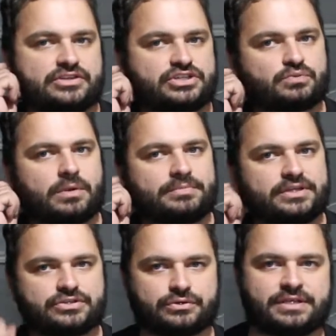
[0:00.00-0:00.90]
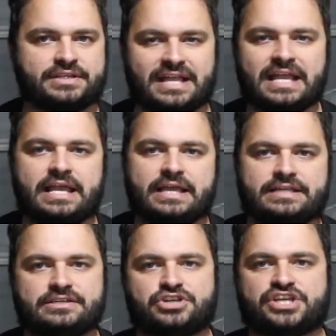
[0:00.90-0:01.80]
So just one big screen that
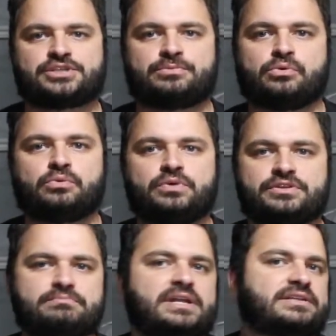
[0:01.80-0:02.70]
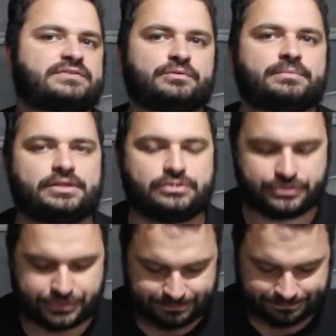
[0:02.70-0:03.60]
is adjustable with many different
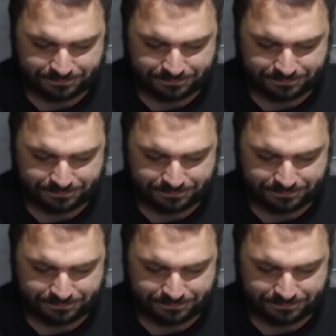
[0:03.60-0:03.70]
menus.